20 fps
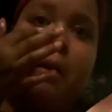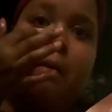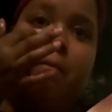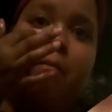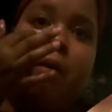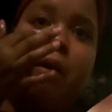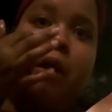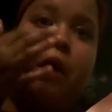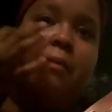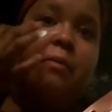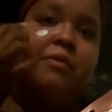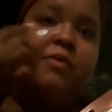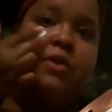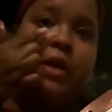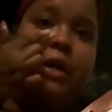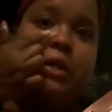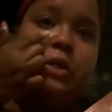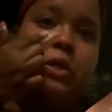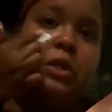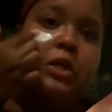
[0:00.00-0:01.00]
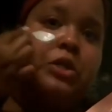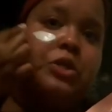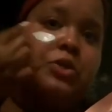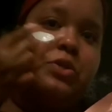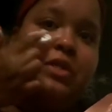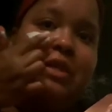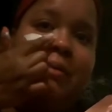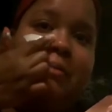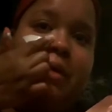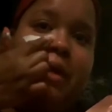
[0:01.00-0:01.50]
But if you guys are gonna
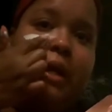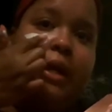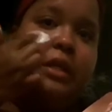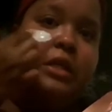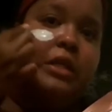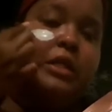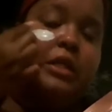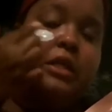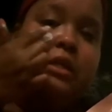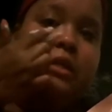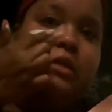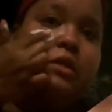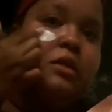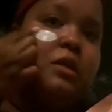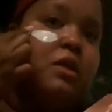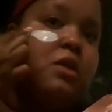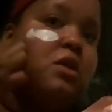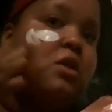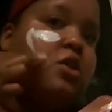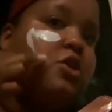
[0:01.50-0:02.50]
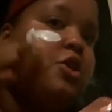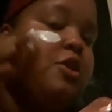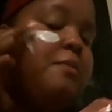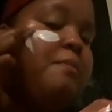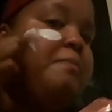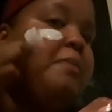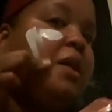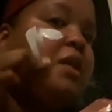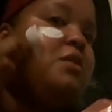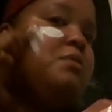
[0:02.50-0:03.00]
do something like this, your
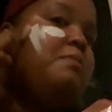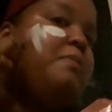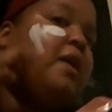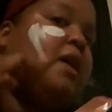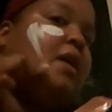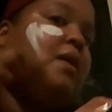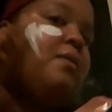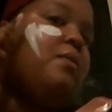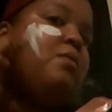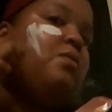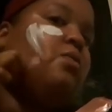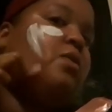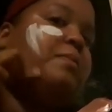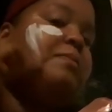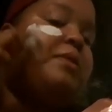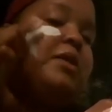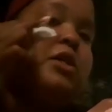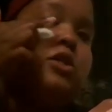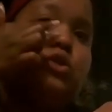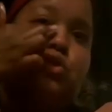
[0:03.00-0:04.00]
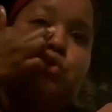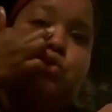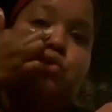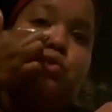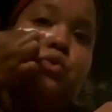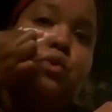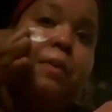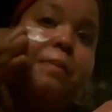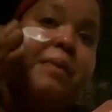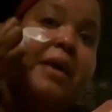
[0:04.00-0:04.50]
best bet would be
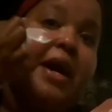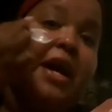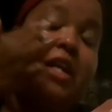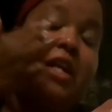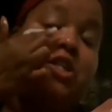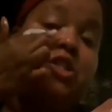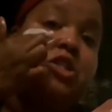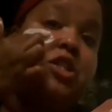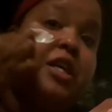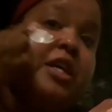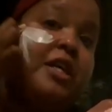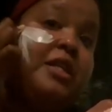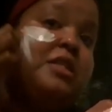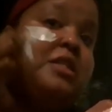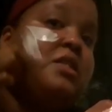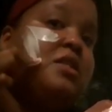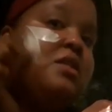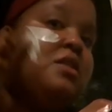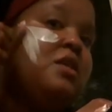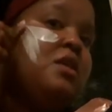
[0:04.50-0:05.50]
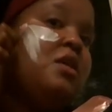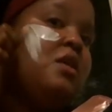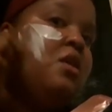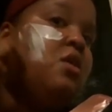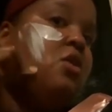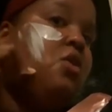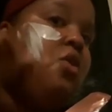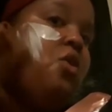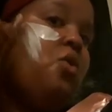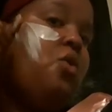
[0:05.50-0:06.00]
to patch test
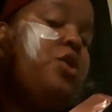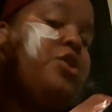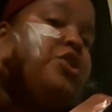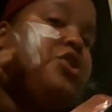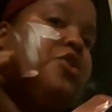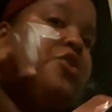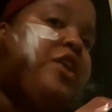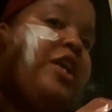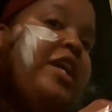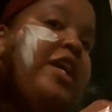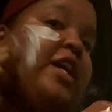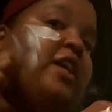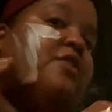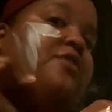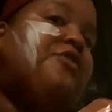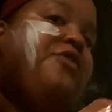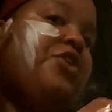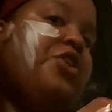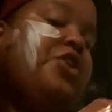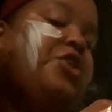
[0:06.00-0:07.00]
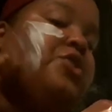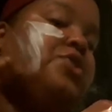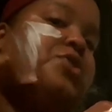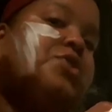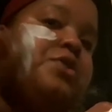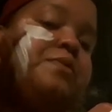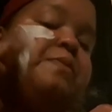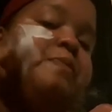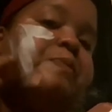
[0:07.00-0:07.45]
on your hand first,